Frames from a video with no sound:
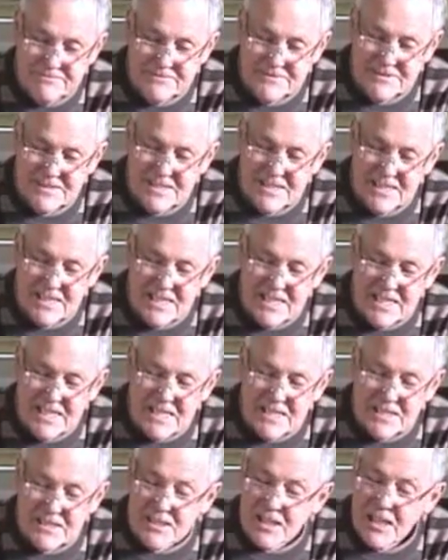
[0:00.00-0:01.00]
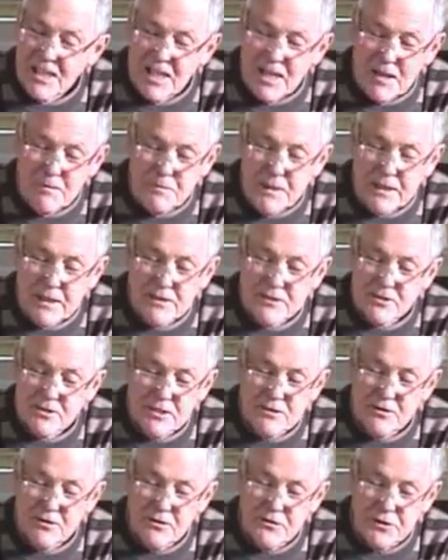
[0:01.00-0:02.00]
And Piglet
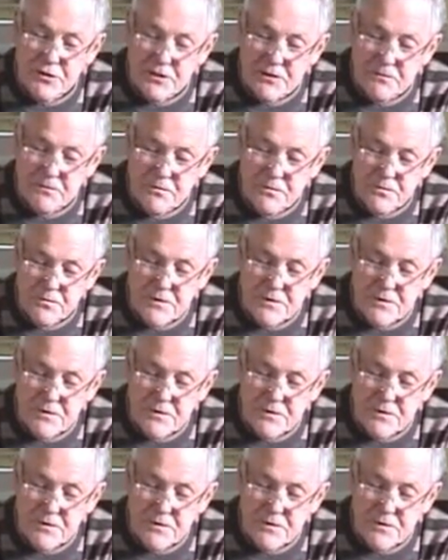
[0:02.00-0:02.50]
said nothing.